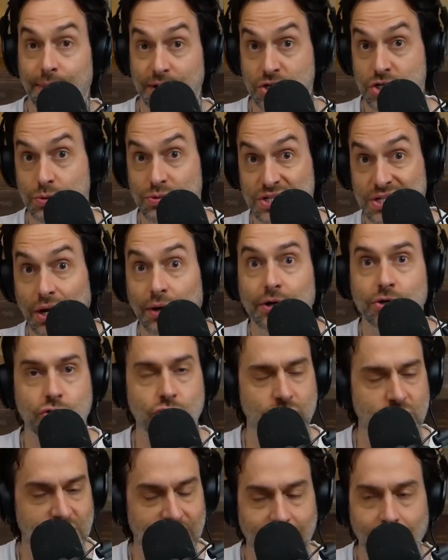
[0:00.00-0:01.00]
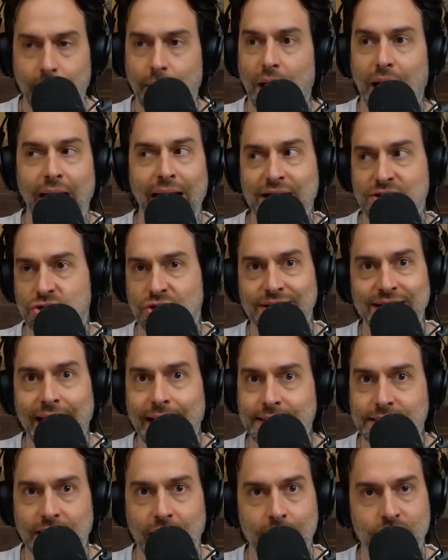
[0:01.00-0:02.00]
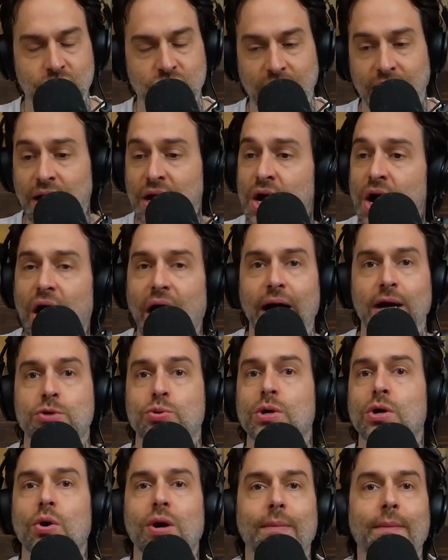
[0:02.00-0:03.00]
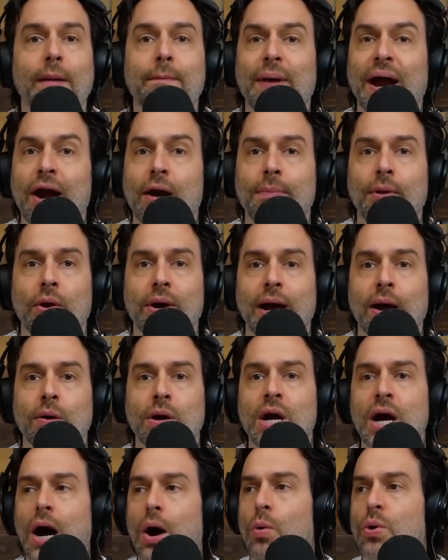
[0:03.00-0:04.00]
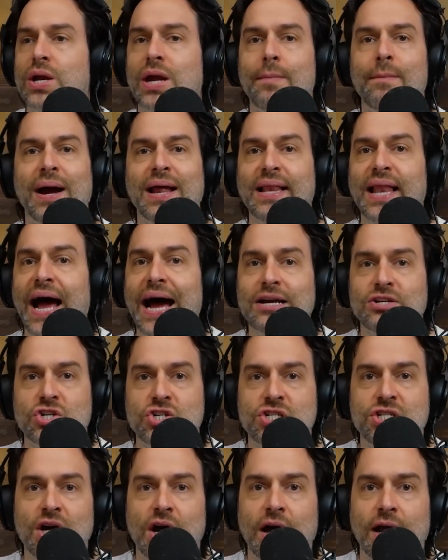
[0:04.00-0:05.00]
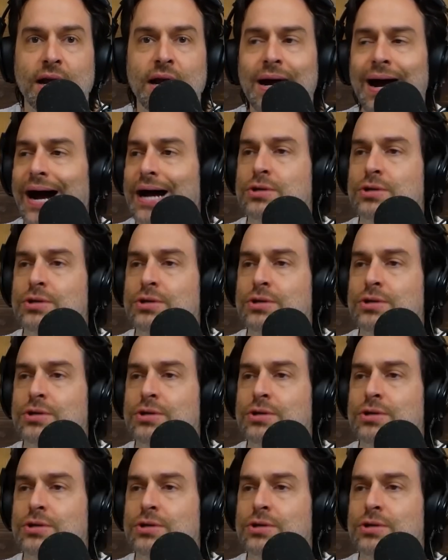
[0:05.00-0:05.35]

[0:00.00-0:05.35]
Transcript: But she was telling the truth. She's like, I asked her 9 times. She's like, I just want to go get my hair blown out. I want to get my lashes done.